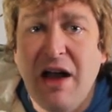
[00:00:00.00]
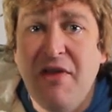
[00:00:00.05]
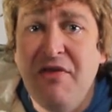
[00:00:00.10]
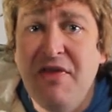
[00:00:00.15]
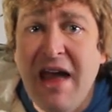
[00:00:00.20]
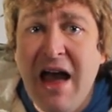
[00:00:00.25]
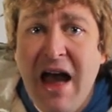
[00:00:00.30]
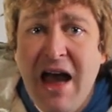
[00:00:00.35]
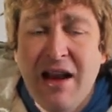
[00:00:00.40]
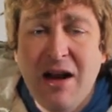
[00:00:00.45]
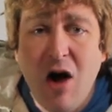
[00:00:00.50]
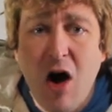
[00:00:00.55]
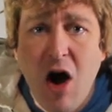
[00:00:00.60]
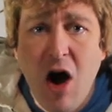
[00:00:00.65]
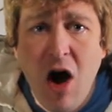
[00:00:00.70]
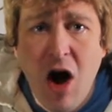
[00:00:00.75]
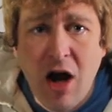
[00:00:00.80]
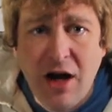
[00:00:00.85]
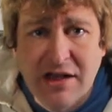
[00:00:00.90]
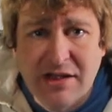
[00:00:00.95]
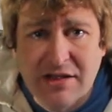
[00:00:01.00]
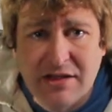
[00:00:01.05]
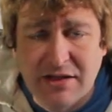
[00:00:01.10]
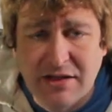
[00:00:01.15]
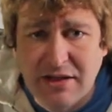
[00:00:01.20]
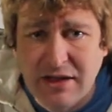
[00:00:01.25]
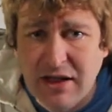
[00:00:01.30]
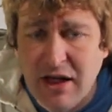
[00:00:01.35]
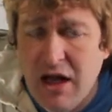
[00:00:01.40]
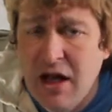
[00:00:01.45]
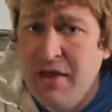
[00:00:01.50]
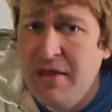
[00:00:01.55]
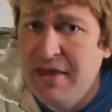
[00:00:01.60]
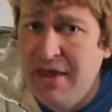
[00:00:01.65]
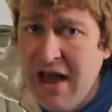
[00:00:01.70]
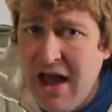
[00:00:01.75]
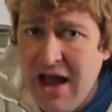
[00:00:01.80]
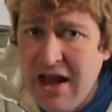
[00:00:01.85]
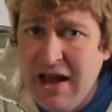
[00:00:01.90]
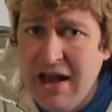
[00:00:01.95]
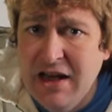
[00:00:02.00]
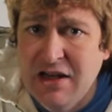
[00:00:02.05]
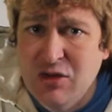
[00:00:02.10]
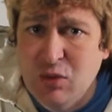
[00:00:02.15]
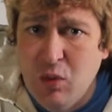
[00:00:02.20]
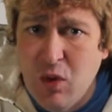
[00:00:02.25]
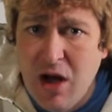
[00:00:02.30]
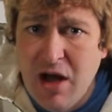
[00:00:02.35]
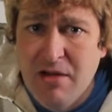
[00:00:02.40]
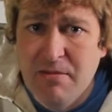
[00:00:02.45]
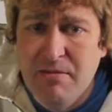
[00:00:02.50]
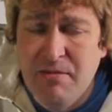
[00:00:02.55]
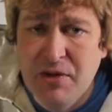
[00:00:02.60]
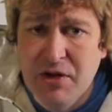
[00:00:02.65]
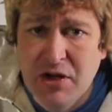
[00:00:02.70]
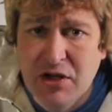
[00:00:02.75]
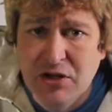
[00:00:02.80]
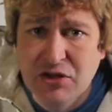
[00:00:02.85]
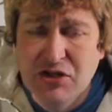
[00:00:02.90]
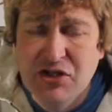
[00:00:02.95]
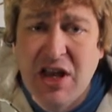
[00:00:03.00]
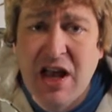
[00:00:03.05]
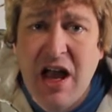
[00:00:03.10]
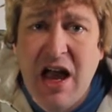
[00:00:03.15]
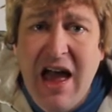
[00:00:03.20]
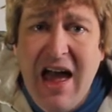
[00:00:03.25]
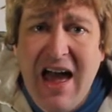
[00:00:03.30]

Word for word: And that, honestly, that is what builds